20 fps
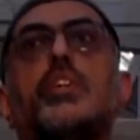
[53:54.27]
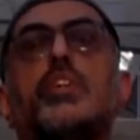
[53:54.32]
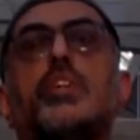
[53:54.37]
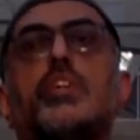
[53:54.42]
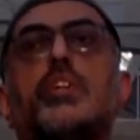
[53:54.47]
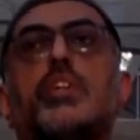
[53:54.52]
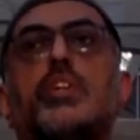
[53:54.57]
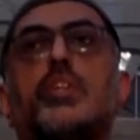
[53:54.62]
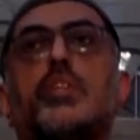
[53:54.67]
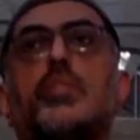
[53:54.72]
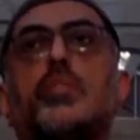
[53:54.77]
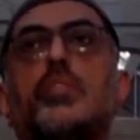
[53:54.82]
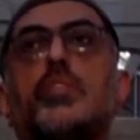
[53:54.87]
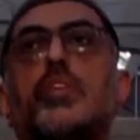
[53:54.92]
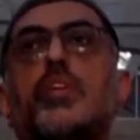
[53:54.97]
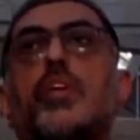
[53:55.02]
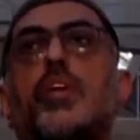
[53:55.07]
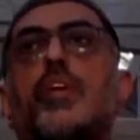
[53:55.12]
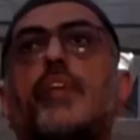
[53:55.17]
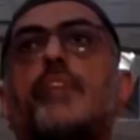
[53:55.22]

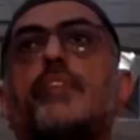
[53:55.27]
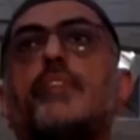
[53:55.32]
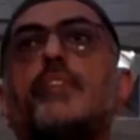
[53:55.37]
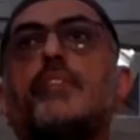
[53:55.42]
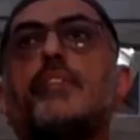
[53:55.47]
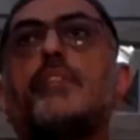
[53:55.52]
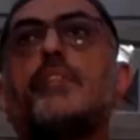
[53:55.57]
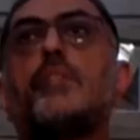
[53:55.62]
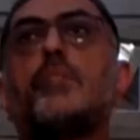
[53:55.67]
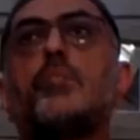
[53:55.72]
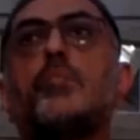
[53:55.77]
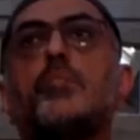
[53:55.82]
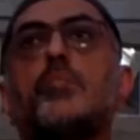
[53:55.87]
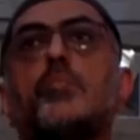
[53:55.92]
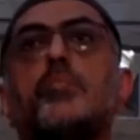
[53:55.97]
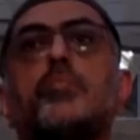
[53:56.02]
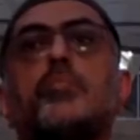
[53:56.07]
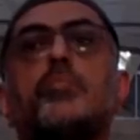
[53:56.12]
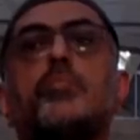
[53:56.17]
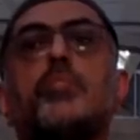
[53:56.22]
Yes. Two
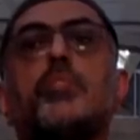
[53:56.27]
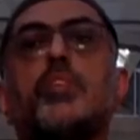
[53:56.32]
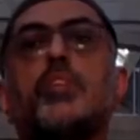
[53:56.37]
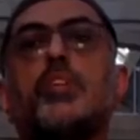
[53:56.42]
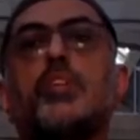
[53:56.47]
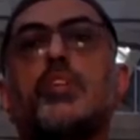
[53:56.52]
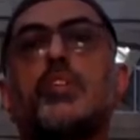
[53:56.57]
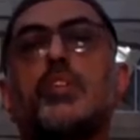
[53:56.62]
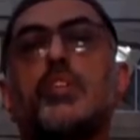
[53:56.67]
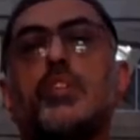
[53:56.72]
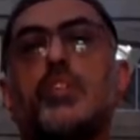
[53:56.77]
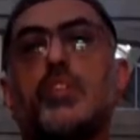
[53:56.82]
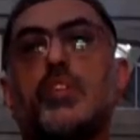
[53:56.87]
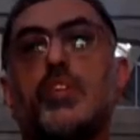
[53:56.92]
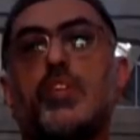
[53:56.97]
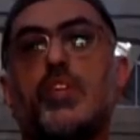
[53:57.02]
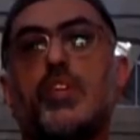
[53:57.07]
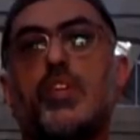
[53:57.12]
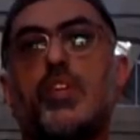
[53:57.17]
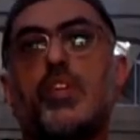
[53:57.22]
questions. Did you
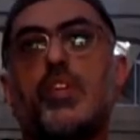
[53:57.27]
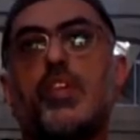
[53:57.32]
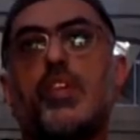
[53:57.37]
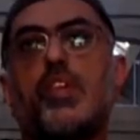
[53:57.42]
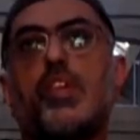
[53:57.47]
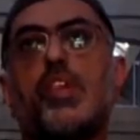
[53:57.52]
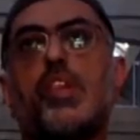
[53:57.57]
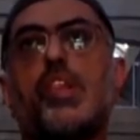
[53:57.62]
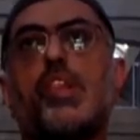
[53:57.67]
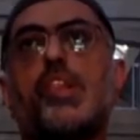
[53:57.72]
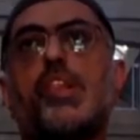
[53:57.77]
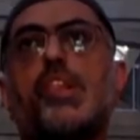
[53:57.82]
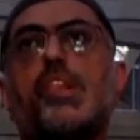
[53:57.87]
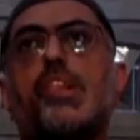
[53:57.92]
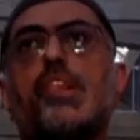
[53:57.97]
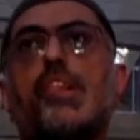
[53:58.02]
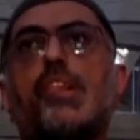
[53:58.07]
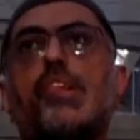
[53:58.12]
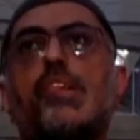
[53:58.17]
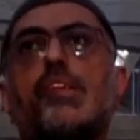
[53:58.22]
say it's
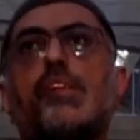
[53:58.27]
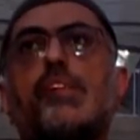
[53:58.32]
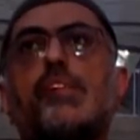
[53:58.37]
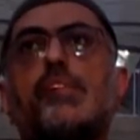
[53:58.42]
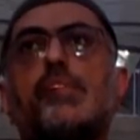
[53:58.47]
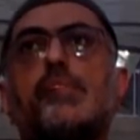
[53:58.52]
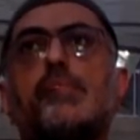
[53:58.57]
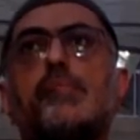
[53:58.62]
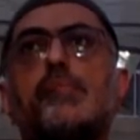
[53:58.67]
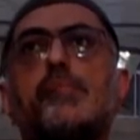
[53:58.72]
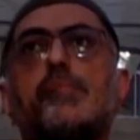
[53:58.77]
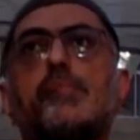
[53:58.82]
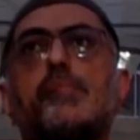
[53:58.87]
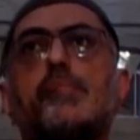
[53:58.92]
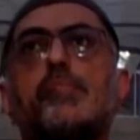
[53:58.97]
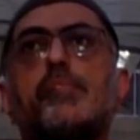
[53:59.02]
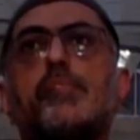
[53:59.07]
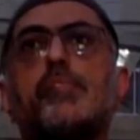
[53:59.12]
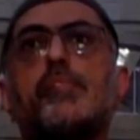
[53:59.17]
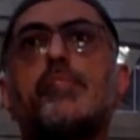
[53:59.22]
sunnah to use a siwak
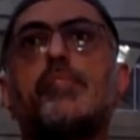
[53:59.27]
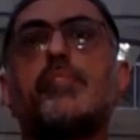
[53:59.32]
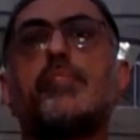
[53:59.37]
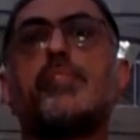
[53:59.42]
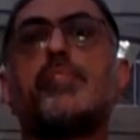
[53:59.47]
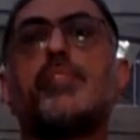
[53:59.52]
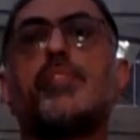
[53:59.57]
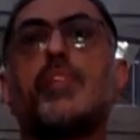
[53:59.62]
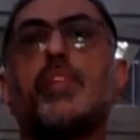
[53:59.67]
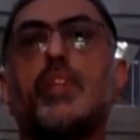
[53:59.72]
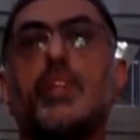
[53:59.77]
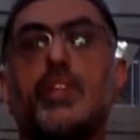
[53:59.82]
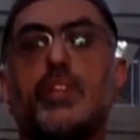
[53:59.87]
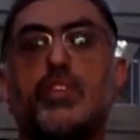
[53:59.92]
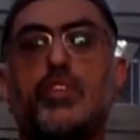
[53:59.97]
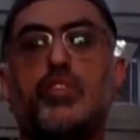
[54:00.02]
before reading the Quran?